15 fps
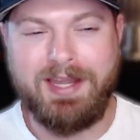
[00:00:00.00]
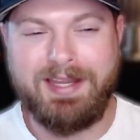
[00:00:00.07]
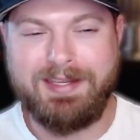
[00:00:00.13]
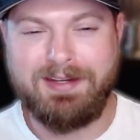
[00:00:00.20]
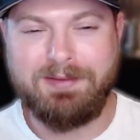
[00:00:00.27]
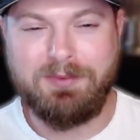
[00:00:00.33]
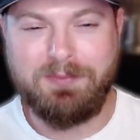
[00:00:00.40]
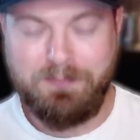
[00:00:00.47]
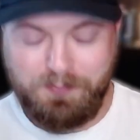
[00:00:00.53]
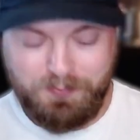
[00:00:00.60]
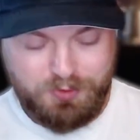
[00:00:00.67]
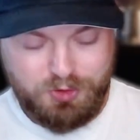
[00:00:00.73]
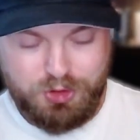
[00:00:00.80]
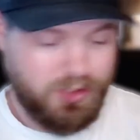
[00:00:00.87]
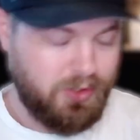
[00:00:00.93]
I can
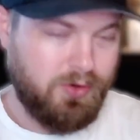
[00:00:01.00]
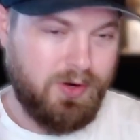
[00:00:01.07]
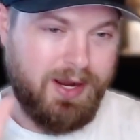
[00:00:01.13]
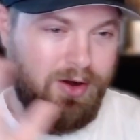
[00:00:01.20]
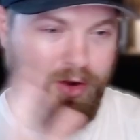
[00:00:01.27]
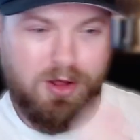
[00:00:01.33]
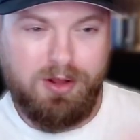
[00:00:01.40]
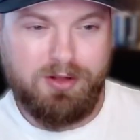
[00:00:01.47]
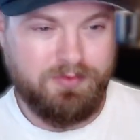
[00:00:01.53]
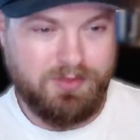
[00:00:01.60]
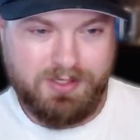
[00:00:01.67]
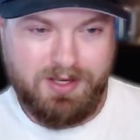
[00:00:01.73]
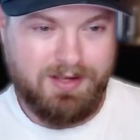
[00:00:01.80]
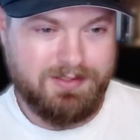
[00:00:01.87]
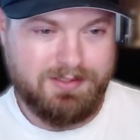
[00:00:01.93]
generate all of the
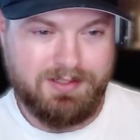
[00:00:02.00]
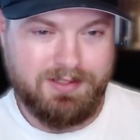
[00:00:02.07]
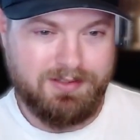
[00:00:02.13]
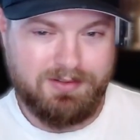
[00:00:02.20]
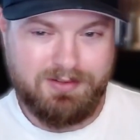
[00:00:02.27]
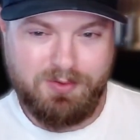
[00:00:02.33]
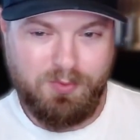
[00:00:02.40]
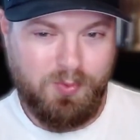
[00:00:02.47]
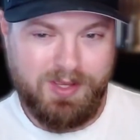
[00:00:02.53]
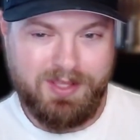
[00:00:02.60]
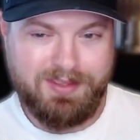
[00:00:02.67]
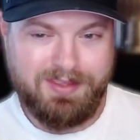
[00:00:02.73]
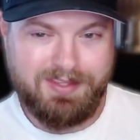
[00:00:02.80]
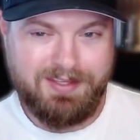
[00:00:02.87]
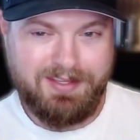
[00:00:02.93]
content
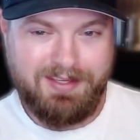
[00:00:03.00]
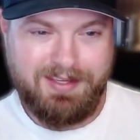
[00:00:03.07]
with